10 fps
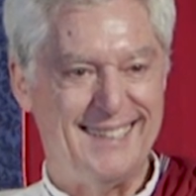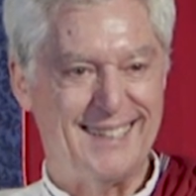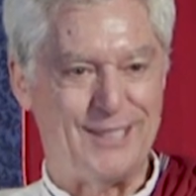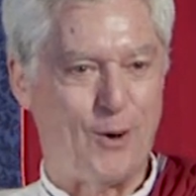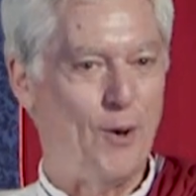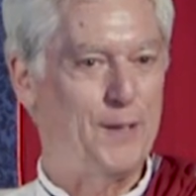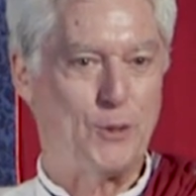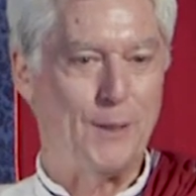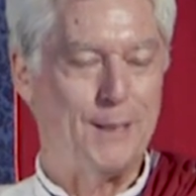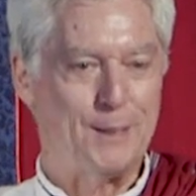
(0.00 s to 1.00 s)
Because all
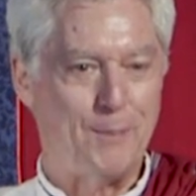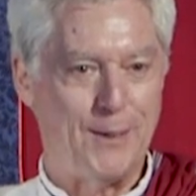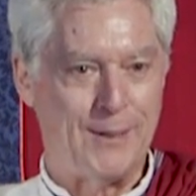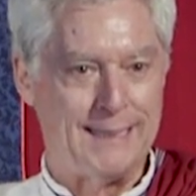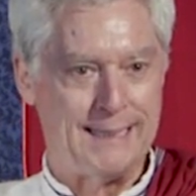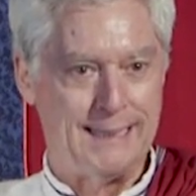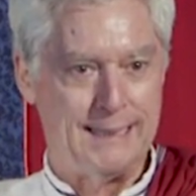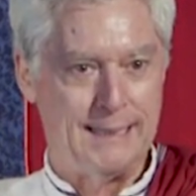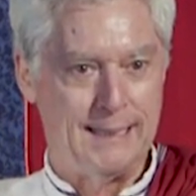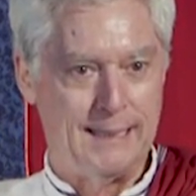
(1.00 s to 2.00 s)
that's real is
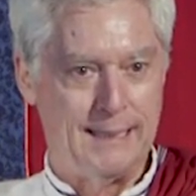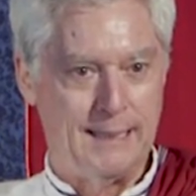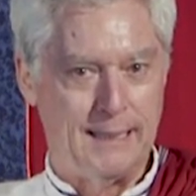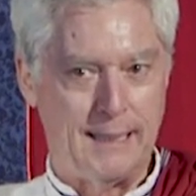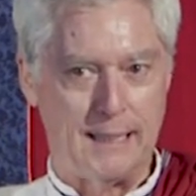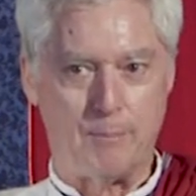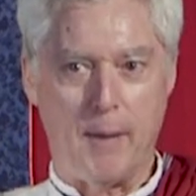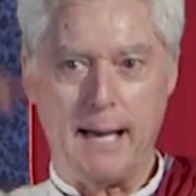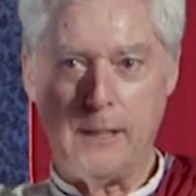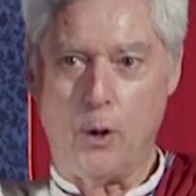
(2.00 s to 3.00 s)
appearances. It's
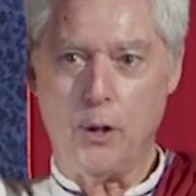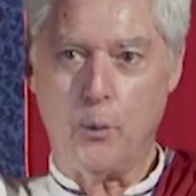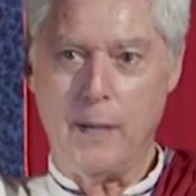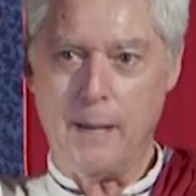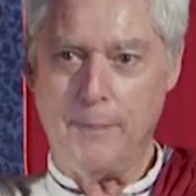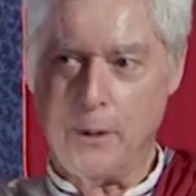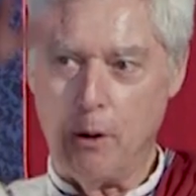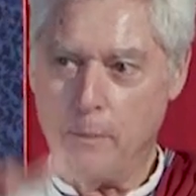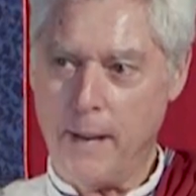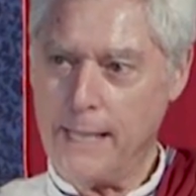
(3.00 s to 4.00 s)
mind all the way up and
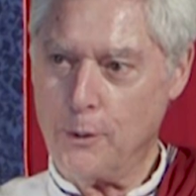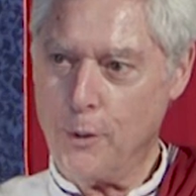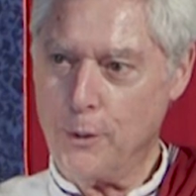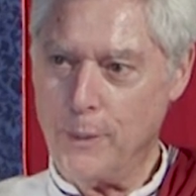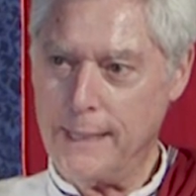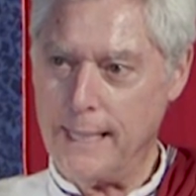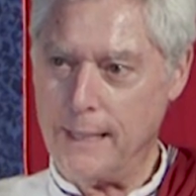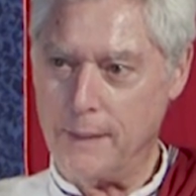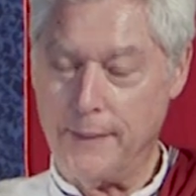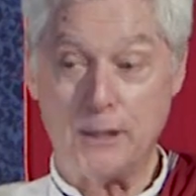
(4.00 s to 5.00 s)
all mind all the way
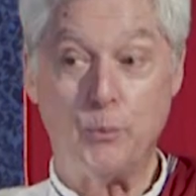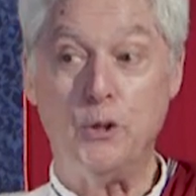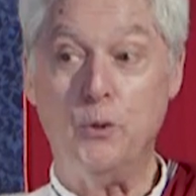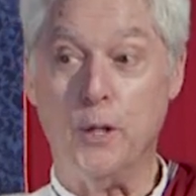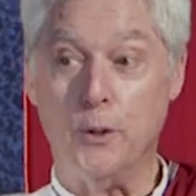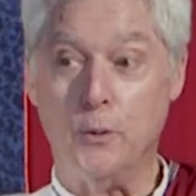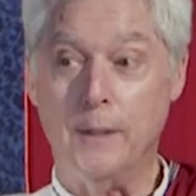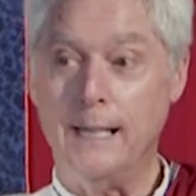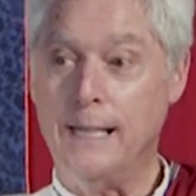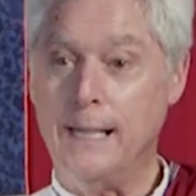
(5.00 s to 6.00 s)
down. And that's what you know.
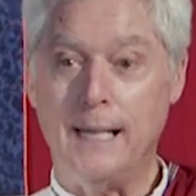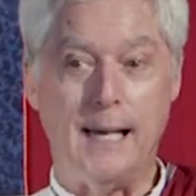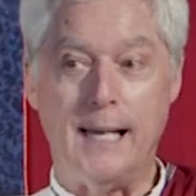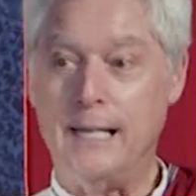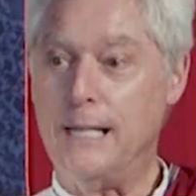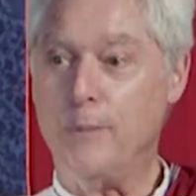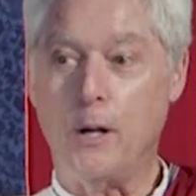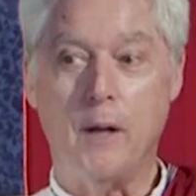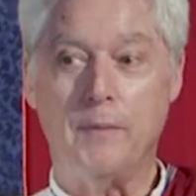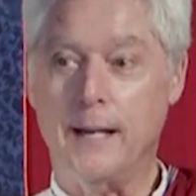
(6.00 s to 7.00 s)
And anything
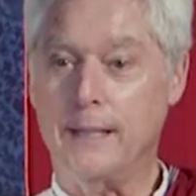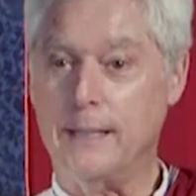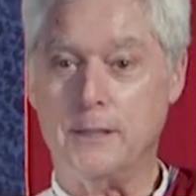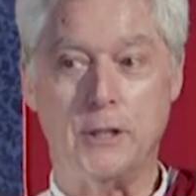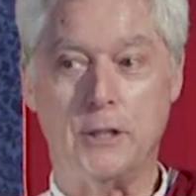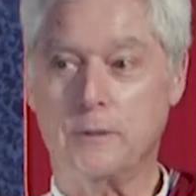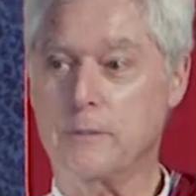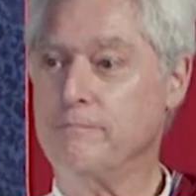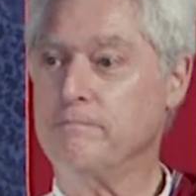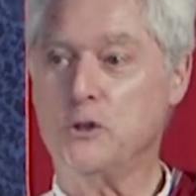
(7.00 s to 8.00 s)
beyond that is just
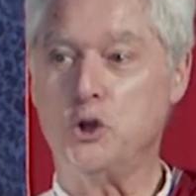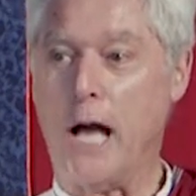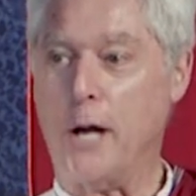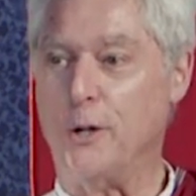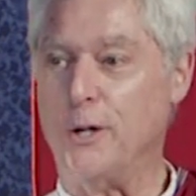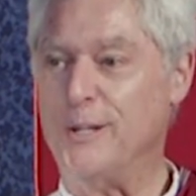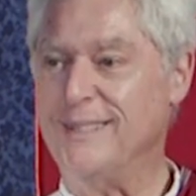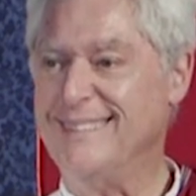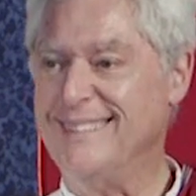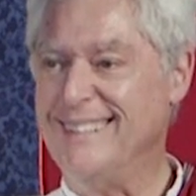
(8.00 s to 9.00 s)
chatter.
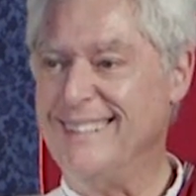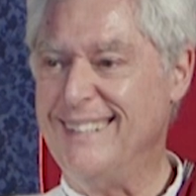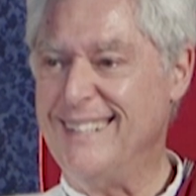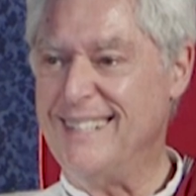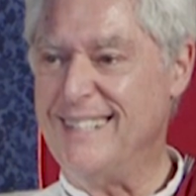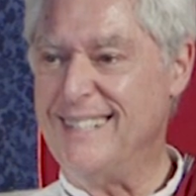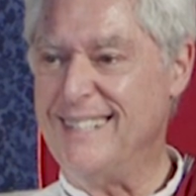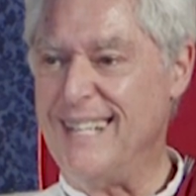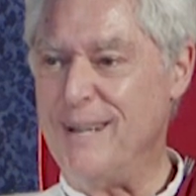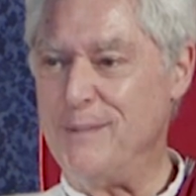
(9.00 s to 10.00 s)

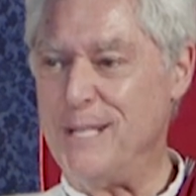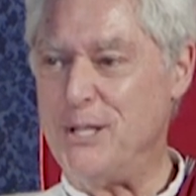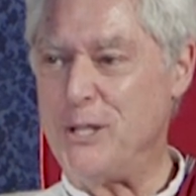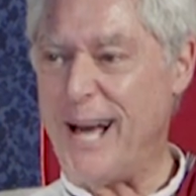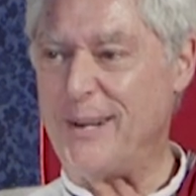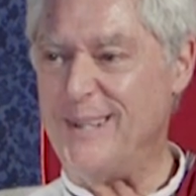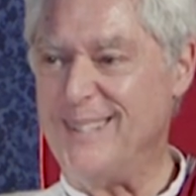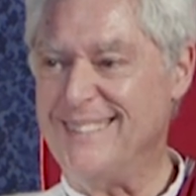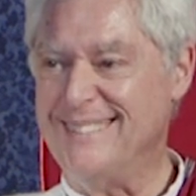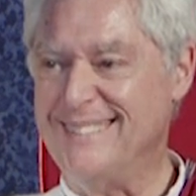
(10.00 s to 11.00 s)
Empty chatter.
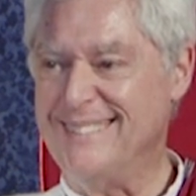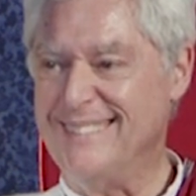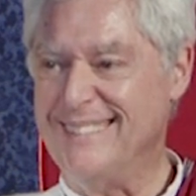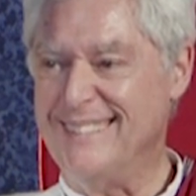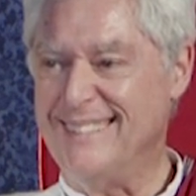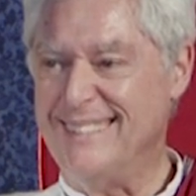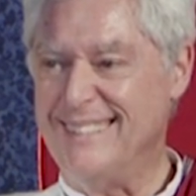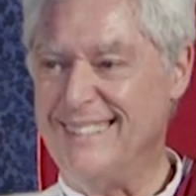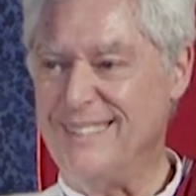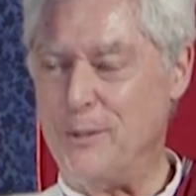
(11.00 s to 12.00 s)

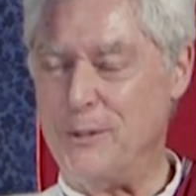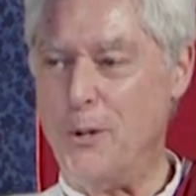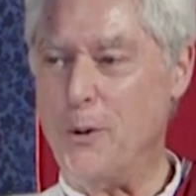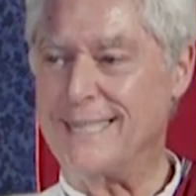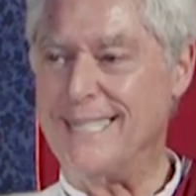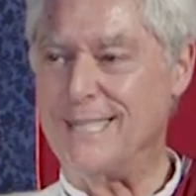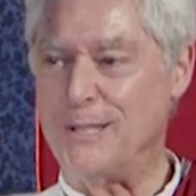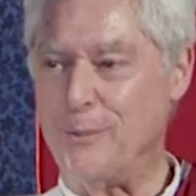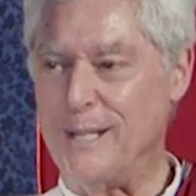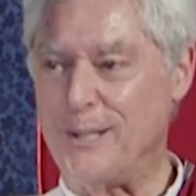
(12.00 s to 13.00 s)
With no
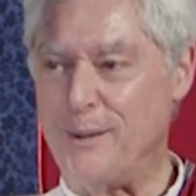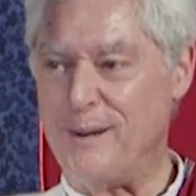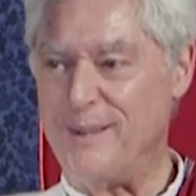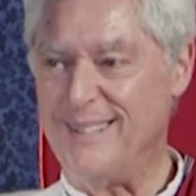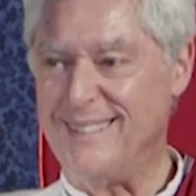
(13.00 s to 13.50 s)
existence whatsoever.